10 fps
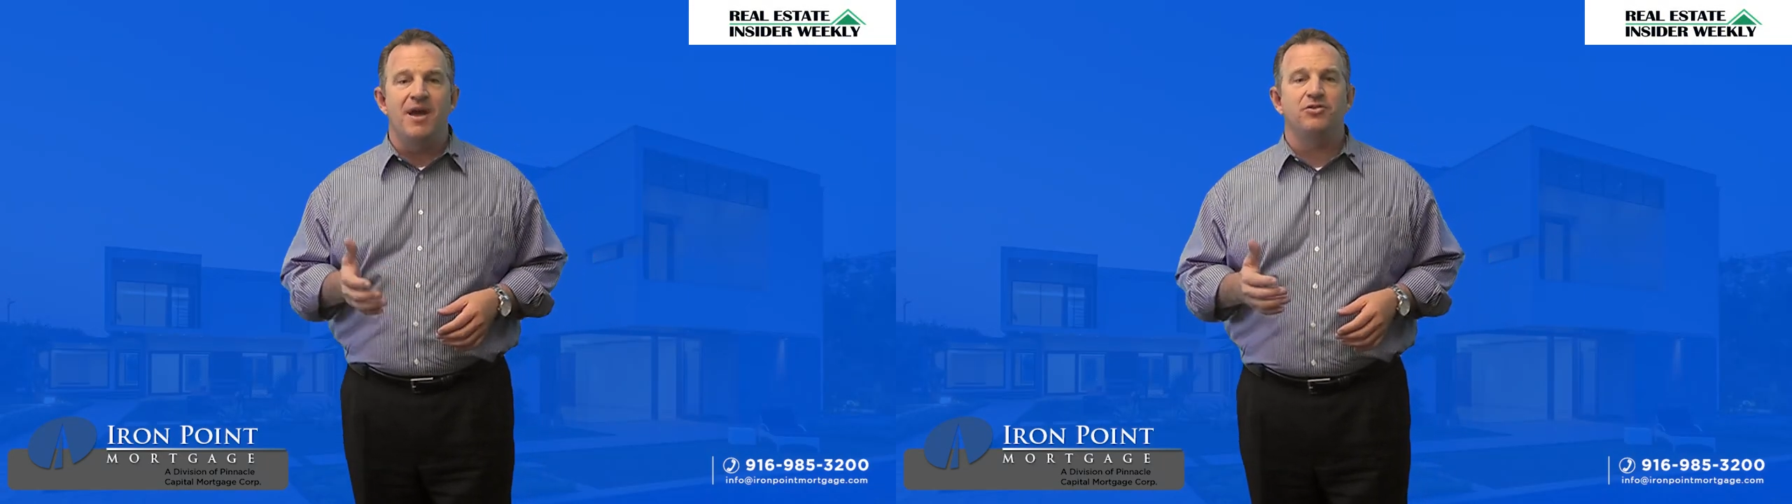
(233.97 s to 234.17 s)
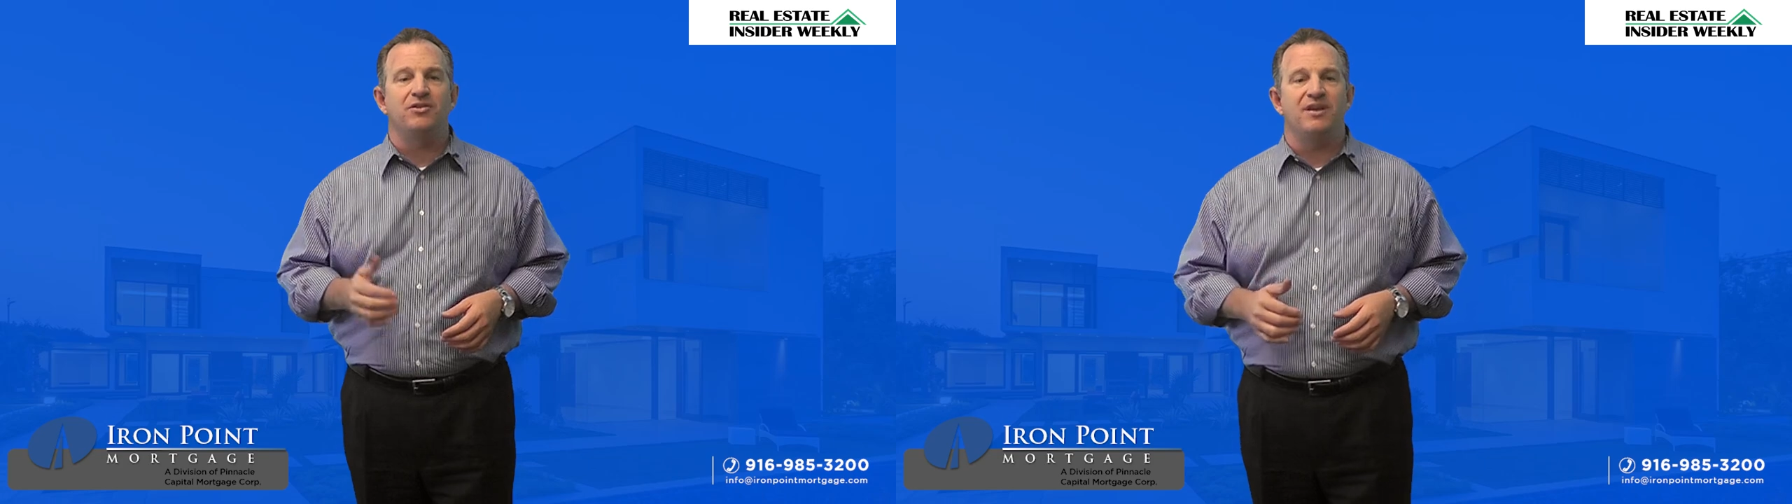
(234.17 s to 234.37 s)

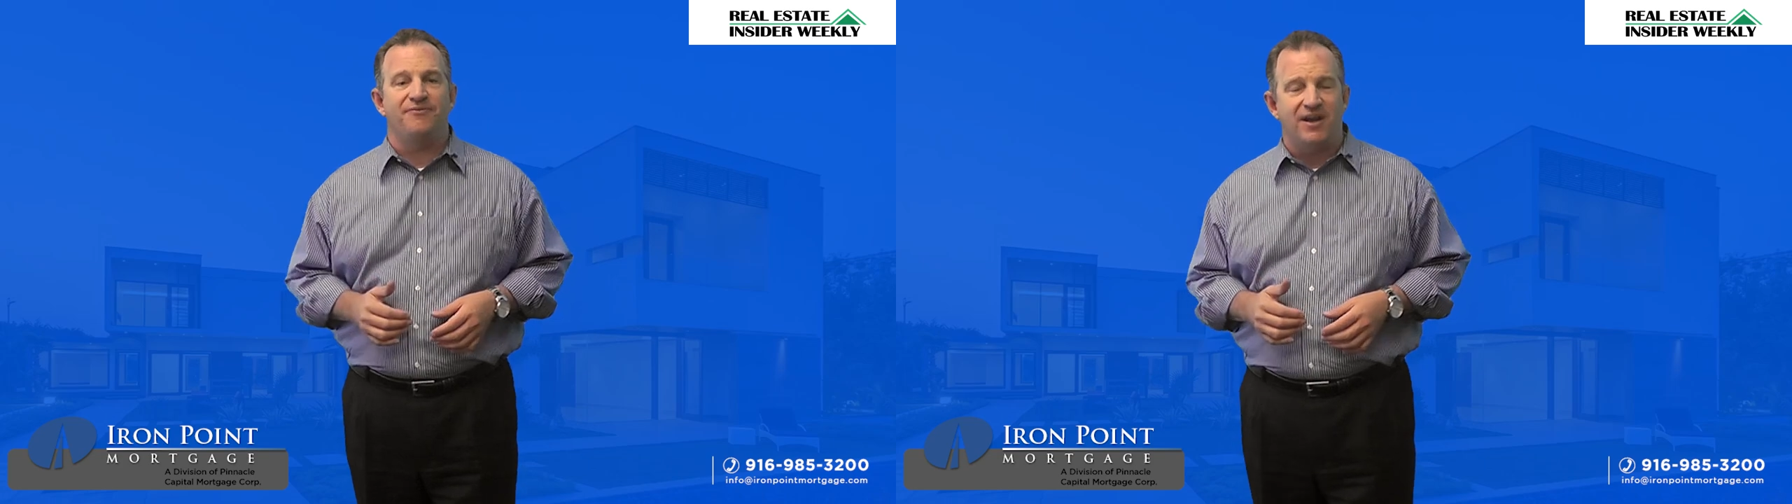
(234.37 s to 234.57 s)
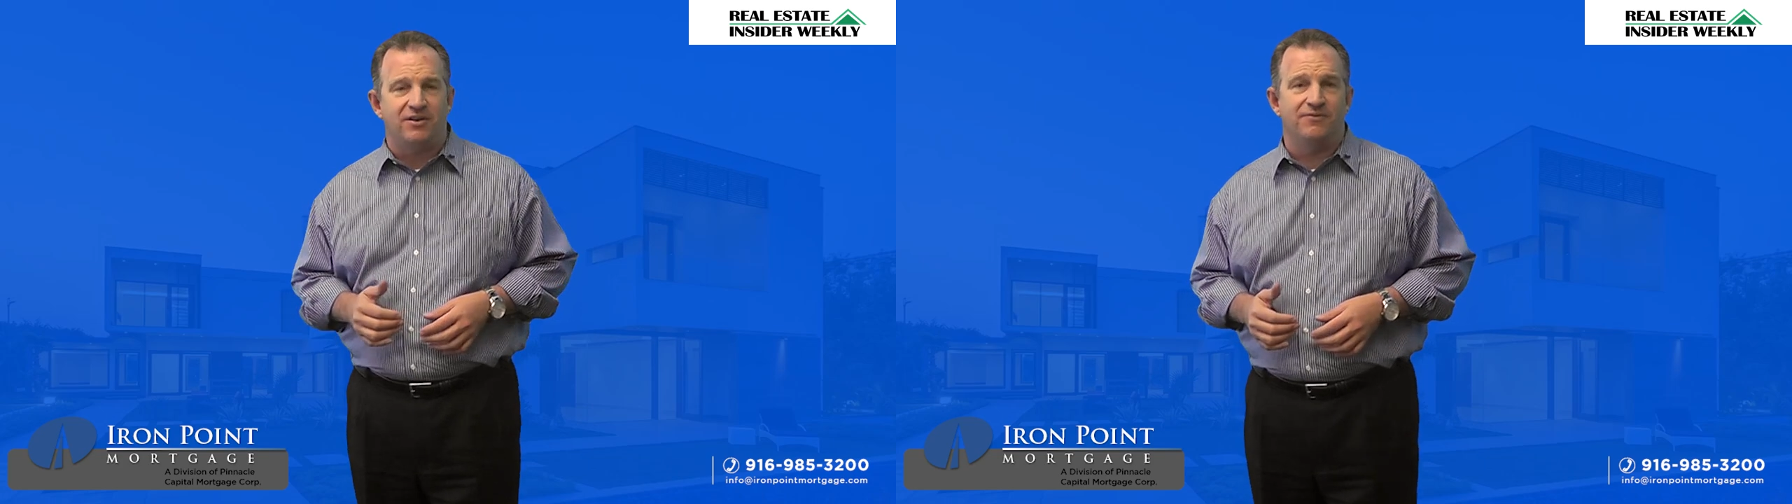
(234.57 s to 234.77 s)
measure the
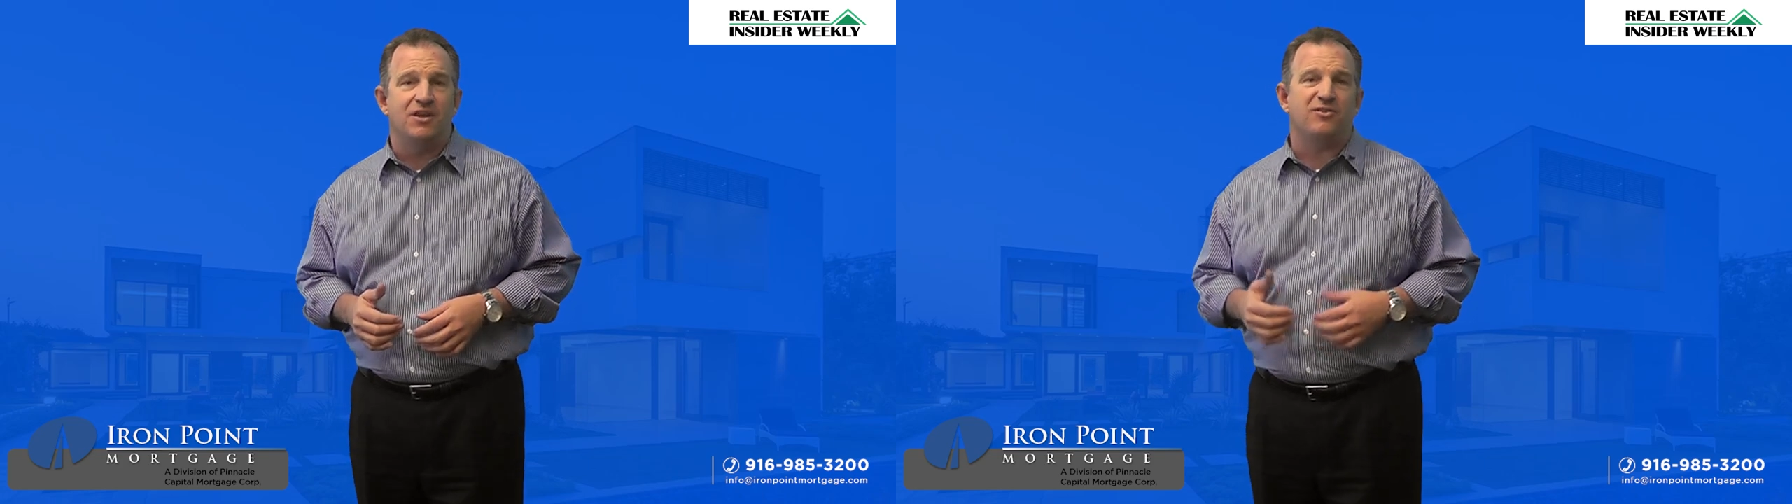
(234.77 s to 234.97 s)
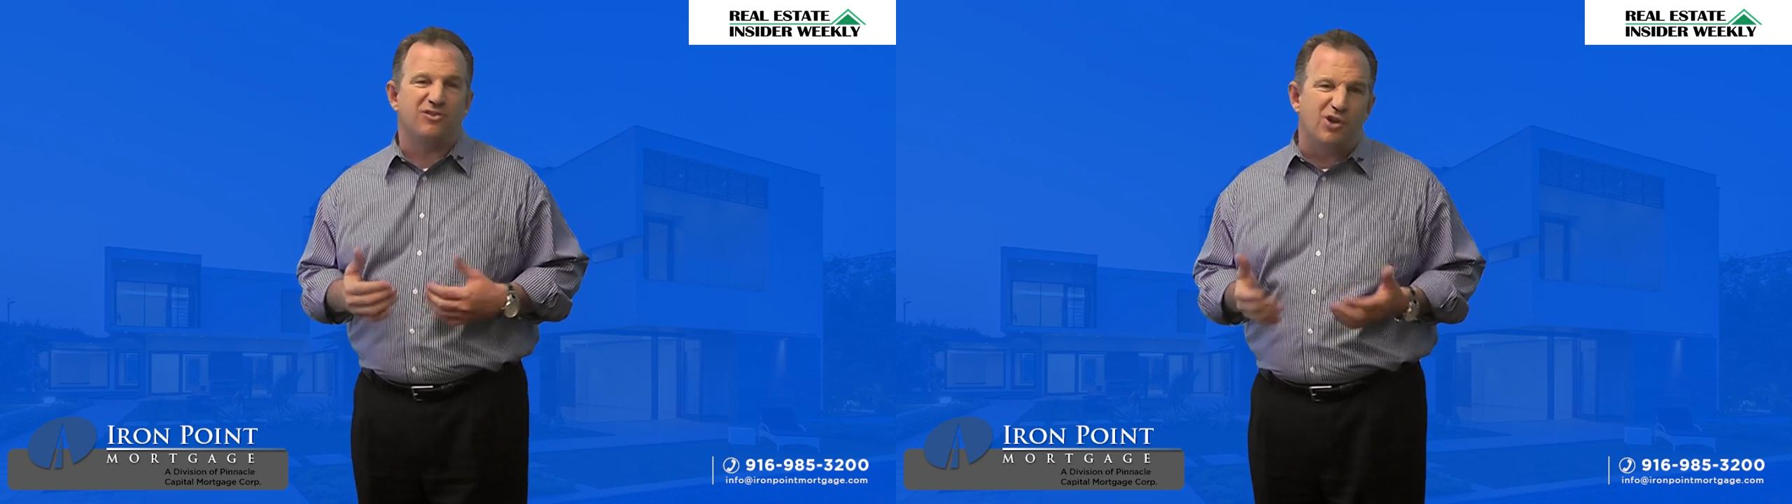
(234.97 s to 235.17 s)
effectiveness,